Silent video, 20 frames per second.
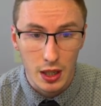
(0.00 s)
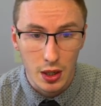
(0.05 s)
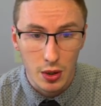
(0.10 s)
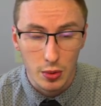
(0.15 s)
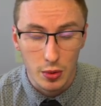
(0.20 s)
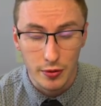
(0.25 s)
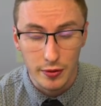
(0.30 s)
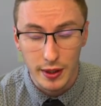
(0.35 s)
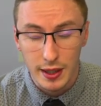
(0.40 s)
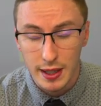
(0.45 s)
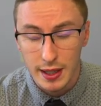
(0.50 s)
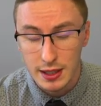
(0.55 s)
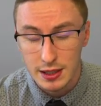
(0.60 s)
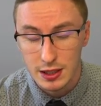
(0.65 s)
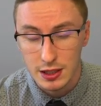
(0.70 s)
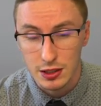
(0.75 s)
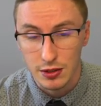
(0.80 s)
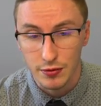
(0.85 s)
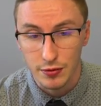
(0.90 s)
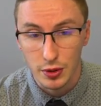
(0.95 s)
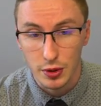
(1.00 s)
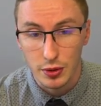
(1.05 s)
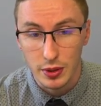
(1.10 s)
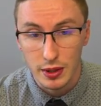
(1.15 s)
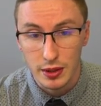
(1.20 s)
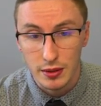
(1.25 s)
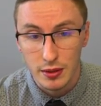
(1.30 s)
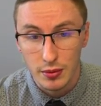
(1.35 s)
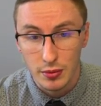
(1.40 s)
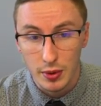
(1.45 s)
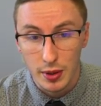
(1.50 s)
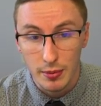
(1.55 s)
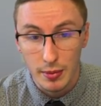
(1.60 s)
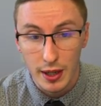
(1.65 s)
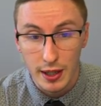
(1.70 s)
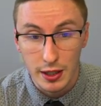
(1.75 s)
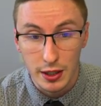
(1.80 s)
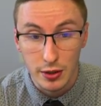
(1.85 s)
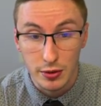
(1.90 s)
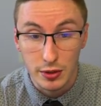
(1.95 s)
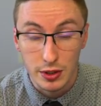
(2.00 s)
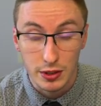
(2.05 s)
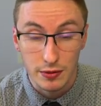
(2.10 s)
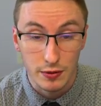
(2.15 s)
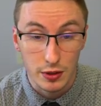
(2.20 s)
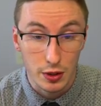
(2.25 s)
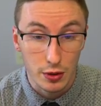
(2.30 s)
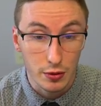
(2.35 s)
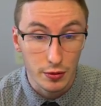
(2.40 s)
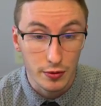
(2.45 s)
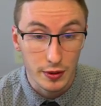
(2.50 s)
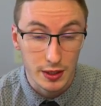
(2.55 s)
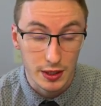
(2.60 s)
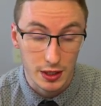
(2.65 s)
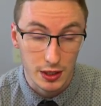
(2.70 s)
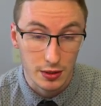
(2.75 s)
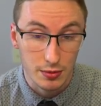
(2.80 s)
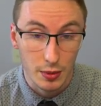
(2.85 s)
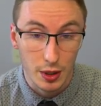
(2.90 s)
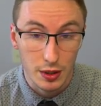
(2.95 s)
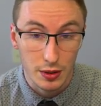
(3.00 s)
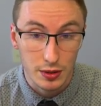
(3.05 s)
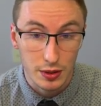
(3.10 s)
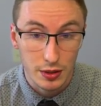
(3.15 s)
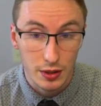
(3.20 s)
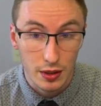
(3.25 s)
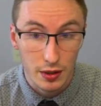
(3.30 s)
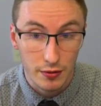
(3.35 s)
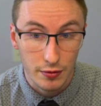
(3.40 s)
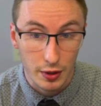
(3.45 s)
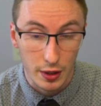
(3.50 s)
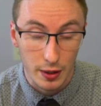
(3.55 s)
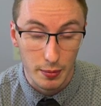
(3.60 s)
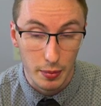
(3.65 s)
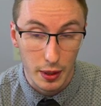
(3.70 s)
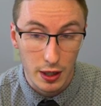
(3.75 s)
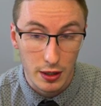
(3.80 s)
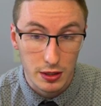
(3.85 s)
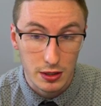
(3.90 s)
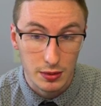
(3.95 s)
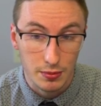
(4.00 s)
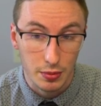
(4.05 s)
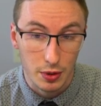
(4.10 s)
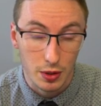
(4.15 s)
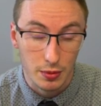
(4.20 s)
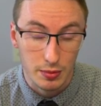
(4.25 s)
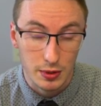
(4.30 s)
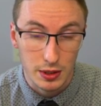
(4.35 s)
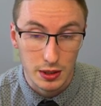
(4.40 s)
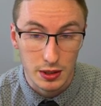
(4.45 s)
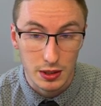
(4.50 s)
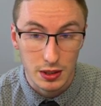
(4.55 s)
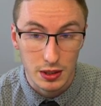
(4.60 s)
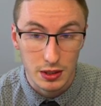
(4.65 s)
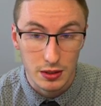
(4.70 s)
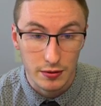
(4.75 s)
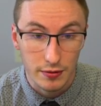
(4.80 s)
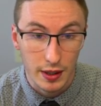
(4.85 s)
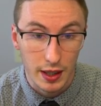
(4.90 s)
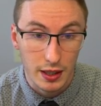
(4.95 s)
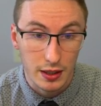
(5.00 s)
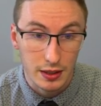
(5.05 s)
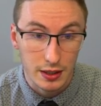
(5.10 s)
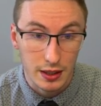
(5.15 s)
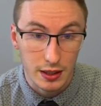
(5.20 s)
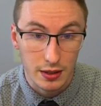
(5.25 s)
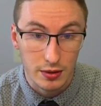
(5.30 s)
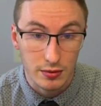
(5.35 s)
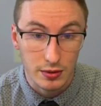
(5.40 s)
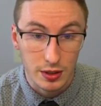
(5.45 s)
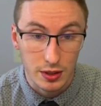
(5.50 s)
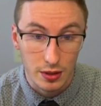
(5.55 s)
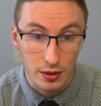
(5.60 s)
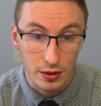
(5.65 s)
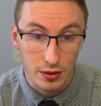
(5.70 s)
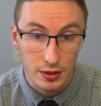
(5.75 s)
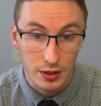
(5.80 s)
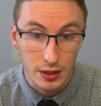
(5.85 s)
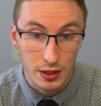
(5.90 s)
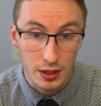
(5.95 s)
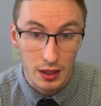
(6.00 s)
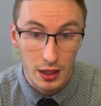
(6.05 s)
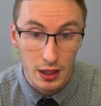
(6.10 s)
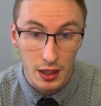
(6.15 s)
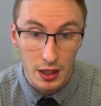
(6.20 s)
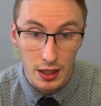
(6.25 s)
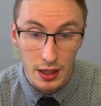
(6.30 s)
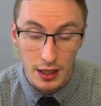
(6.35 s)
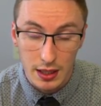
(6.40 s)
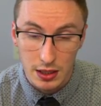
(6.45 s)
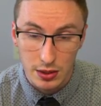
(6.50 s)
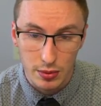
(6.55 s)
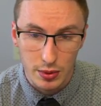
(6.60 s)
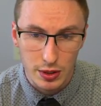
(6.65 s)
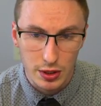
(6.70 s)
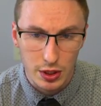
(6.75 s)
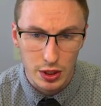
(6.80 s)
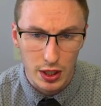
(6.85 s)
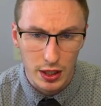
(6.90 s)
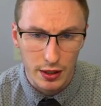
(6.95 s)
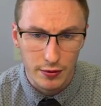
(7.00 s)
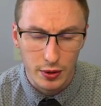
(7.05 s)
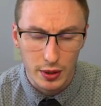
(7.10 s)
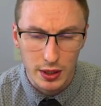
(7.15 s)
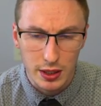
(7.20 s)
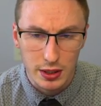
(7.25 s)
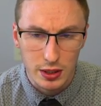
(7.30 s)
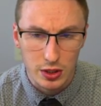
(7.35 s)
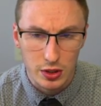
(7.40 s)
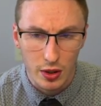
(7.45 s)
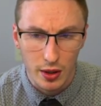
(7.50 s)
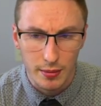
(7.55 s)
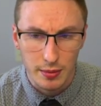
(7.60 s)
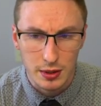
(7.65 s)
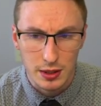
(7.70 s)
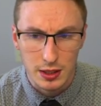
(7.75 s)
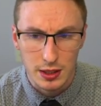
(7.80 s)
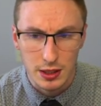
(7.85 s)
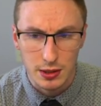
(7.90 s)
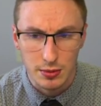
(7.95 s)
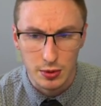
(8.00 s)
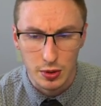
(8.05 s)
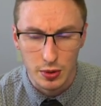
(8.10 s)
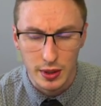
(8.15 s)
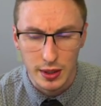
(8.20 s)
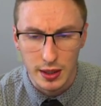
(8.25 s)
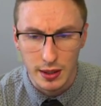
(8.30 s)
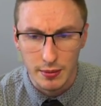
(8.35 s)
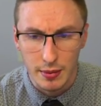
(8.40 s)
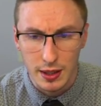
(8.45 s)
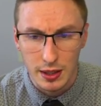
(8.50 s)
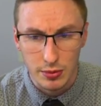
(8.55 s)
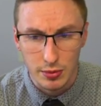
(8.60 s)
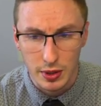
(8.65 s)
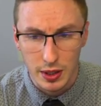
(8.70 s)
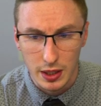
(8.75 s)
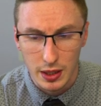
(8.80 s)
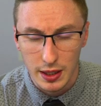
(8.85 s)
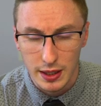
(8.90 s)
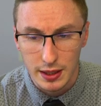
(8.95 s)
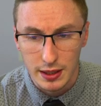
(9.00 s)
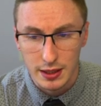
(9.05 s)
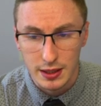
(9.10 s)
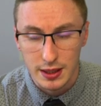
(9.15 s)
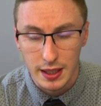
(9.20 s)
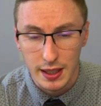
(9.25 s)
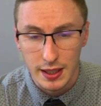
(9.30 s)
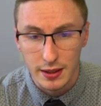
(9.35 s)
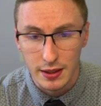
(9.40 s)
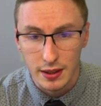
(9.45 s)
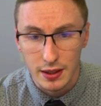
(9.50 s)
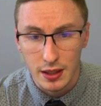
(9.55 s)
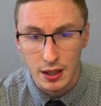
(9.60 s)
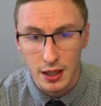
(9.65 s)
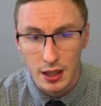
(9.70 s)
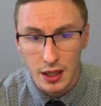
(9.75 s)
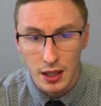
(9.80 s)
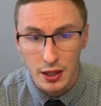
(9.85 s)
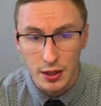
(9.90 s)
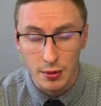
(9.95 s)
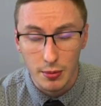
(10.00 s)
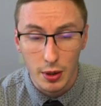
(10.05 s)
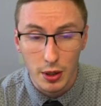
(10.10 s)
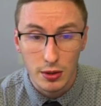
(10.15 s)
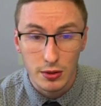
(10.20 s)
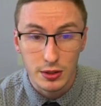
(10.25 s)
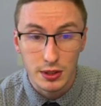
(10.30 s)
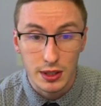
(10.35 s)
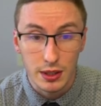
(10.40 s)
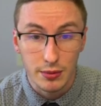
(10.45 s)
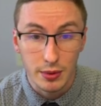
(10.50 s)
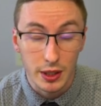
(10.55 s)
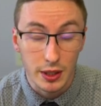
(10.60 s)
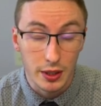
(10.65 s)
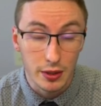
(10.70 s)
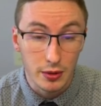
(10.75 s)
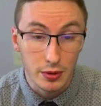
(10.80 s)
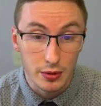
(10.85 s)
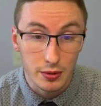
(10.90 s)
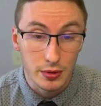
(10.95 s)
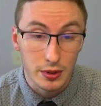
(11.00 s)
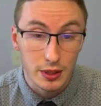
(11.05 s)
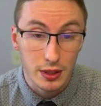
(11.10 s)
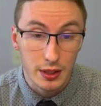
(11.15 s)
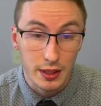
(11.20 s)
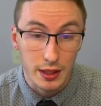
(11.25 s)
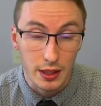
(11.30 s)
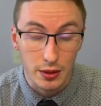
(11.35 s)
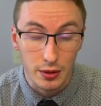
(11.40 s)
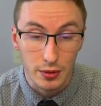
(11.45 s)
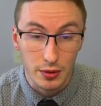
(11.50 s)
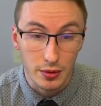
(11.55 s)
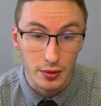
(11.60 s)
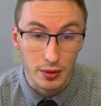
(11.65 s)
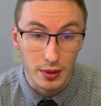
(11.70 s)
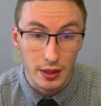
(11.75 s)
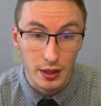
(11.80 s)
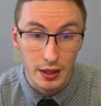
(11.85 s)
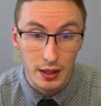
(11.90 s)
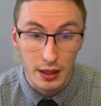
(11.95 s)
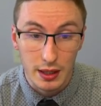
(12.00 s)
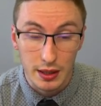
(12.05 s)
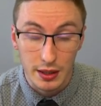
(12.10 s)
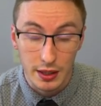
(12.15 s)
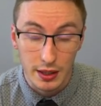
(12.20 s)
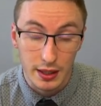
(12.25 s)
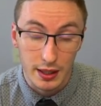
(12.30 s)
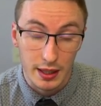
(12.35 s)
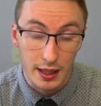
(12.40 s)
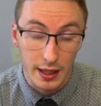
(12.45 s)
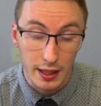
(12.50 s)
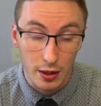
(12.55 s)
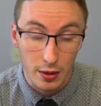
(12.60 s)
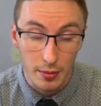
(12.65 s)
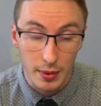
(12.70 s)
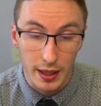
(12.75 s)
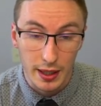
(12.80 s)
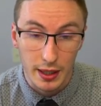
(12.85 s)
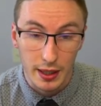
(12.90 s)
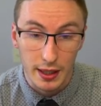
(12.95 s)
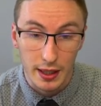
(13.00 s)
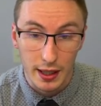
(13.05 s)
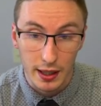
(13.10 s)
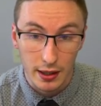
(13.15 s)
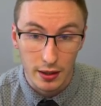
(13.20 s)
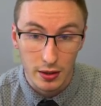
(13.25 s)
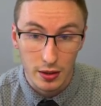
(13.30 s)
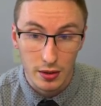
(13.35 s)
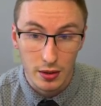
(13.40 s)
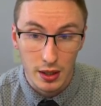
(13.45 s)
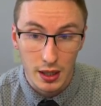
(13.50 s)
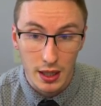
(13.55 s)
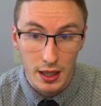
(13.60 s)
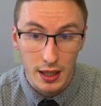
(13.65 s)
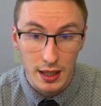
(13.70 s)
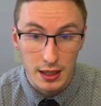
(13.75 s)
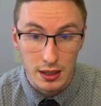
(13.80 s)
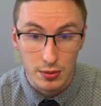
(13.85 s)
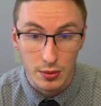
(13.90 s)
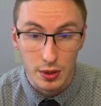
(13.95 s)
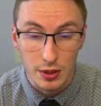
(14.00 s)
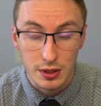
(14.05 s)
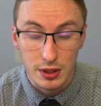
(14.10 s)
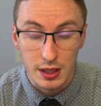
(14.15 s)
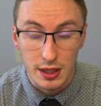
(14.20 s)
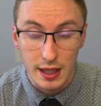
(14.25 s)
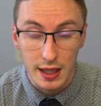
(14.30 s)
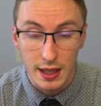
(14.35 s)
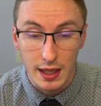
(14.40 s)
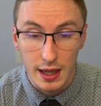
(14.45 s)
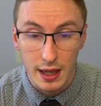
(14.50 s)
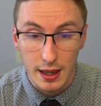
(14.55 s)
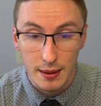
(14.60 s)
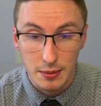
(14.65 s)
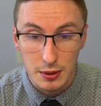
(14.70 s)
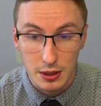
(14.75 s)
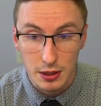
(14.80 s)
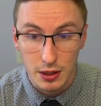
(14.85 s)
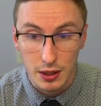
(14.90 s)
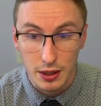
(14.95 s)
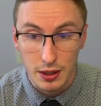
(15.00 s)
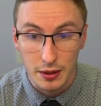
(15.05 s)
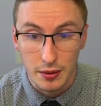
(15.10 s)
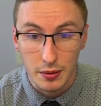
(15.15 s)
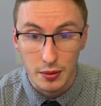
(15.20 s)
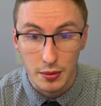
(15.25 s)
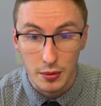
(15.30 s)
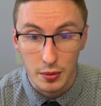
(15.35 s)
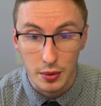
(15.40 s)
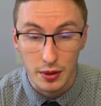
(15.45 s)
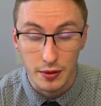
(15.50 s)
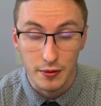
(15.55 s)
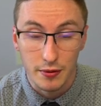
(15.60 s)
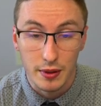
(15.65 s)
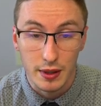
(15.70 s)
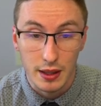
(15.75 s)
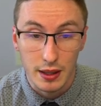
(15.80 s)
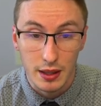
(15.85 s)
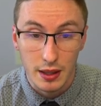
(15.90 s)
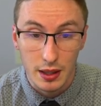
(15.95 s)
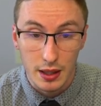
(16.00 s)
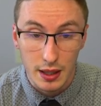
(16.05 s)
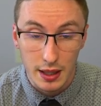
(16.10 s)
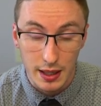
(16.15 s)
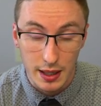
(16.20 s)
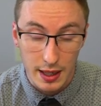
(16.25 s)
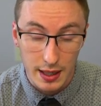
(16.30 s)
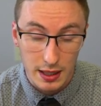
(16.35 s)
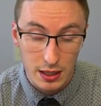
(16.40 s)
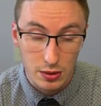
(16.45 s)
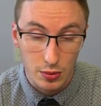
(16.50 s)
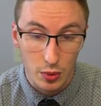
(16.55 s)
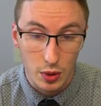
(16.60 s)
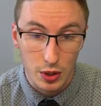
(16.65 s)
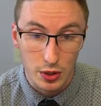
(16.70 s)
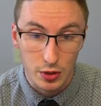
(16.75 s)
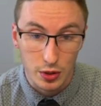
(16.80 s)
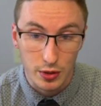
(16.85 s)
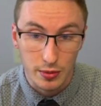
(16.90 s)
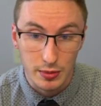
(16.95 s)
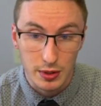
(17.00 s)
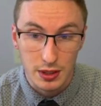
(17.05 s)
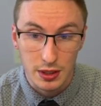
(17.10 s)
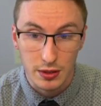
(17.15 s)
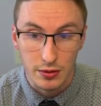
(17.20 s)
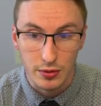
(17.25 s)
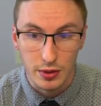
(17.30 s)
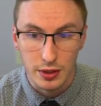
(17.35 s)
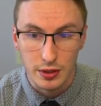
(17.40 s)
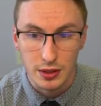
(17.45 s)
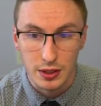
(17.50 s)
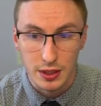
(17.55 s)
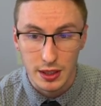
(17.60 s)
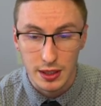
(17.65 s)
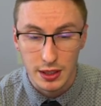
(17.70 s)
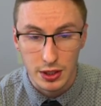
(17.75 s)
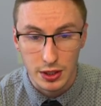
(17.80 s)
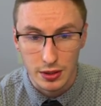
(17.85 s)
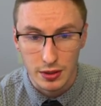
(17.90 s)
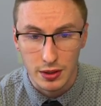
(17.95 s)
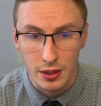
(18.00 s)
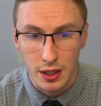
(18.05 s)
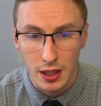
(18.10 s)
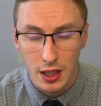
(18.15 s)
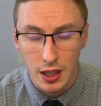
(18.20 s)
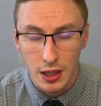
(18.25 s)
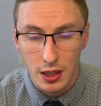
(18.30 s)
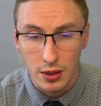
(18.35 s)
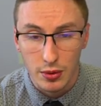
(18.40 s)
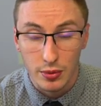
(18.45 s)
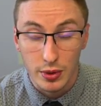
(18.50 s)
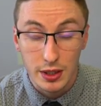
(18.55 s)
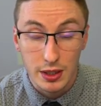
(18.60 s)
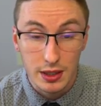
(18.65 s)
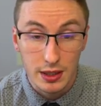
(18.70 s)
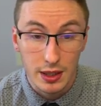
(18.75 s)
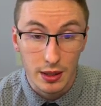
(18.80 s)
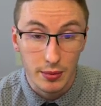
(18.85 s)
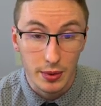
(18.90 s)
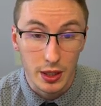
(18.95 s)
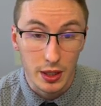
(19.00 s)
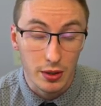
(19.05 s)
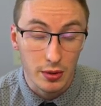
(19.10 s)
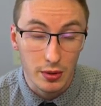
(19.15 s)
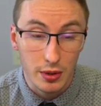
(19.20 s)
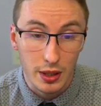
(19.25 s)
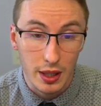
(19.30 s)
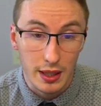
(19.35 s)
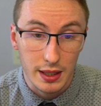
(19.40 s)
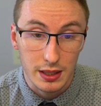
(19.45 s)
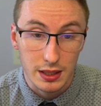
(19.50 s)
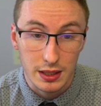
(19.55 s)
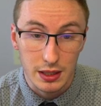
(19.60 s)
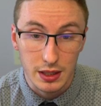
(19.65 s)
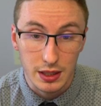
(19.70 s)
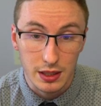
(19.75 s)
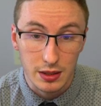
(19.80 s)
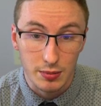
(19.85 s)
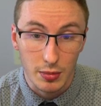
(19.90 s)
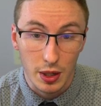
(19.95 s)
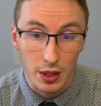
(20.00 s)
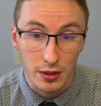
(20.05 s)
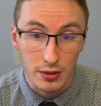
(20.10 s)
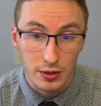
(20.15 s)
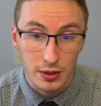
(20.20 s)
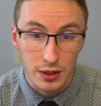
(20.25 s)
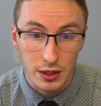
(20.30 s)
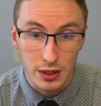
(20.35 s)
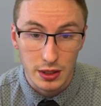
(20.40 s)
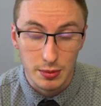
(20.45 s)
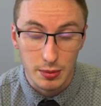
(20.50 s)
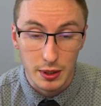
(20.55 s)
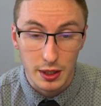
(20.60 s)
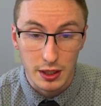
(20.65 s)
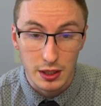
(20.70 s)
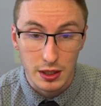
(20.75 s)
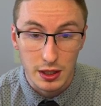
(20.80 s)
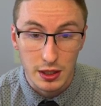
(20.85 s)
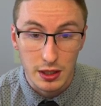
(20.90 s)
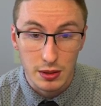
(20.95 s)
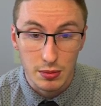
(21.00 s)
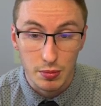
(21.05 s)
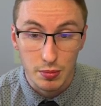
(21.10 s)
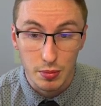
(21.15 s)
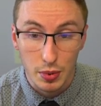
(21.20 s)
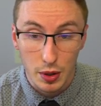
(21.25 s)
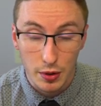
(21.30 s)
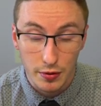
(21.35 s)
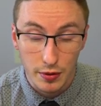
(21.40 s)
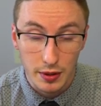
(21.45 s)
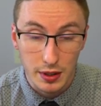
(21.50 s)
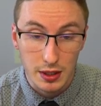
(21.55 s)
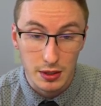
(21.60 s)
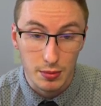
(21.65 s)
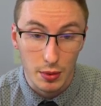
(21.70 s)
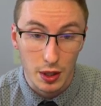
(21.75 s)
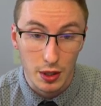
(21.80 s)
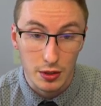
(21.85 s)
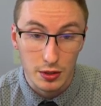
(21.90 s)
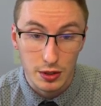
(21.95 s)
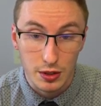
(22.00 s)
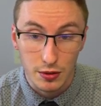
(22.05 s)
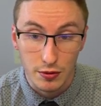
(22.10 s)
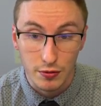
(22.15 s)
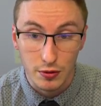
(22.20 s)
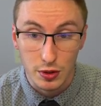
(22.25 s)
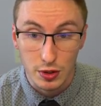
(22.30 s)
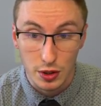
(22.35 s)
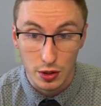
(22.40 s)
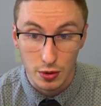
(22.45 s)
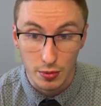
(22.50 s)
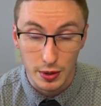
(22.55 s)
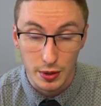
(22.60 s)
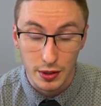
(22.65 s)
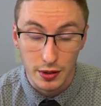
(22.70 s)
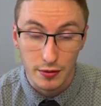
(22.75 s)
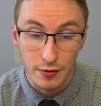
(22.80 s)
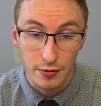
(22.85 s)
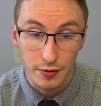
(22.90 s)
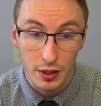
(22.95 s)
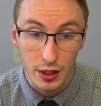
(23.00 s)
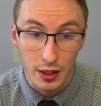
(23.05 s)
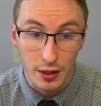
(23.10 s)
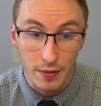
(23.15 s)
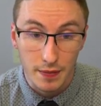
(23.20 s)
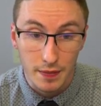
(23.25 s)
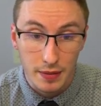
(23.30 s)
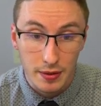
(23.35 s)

Within ANSYS Fluent, we made use of 2 physics models for comparison purposes to validate the results, as well as check for any discrepancies between them as we collected data. The models that we used include the K omega gecko, as well as the K epsilon with enhanced wall treatments and realization. The reason that we utilized these models is because both of these models are for turbulent flow.